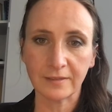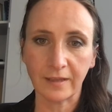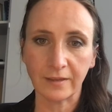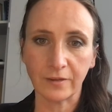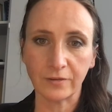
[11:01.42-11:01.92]

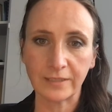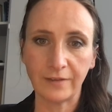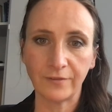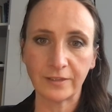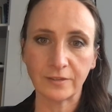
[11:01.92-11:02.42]
that you
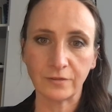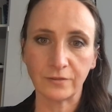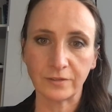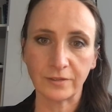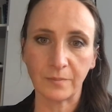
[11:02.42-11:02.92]
deliver
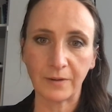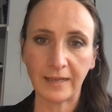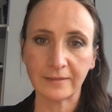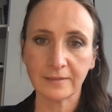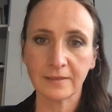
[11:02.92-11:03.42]
to the
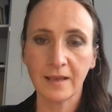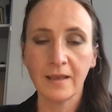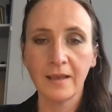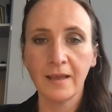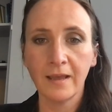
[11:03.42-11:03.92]
plants
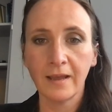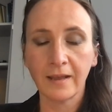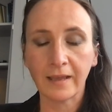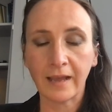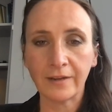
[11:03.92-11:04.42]

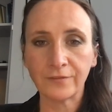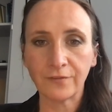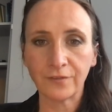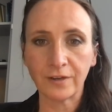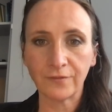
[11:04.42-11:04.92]
can have
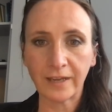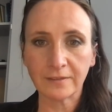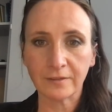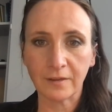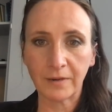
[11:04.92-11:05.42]
different
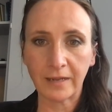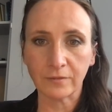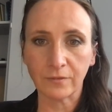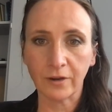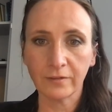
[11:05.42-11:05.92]
effects on the
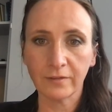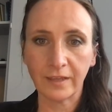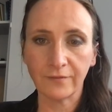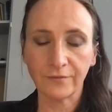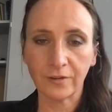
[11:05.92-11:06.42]
plant growth,
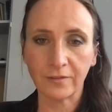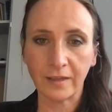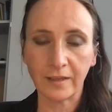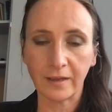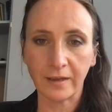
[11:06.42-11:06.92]
even on
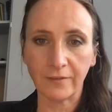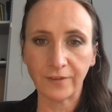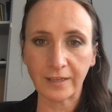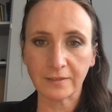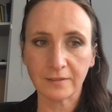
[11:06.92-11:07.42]
the
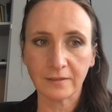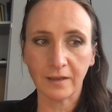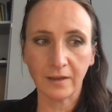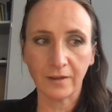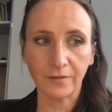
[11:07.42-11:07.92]

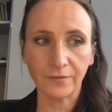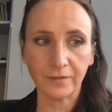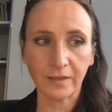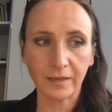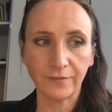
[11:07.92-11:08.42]

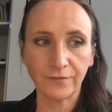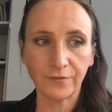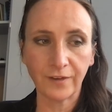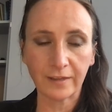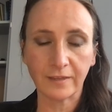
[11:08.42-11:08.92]
can even
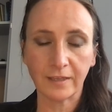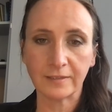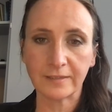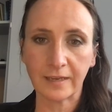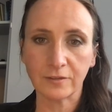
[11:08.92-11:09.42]
affect
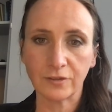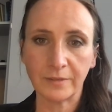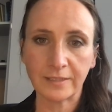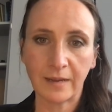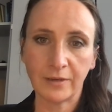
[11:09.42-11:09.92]
the secondary
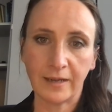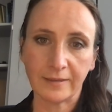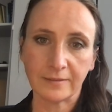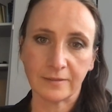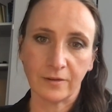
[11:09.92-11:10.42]

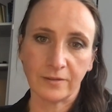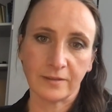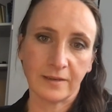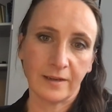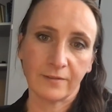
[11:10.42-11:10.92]
metabolites.
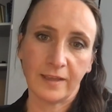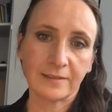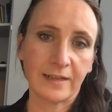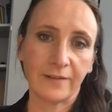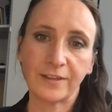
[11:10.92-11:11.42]
So
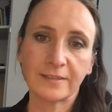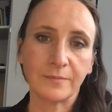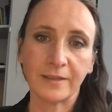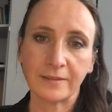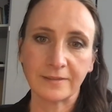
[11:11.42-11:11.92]
things like
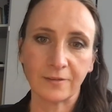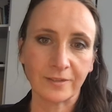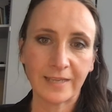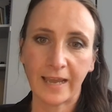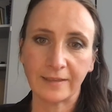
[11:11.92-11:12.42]
vitamins
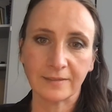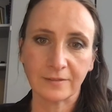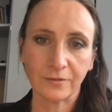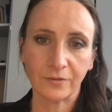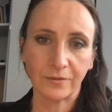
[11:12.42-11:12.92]
or
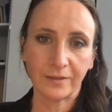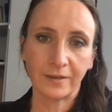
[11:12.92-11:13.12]
taste, or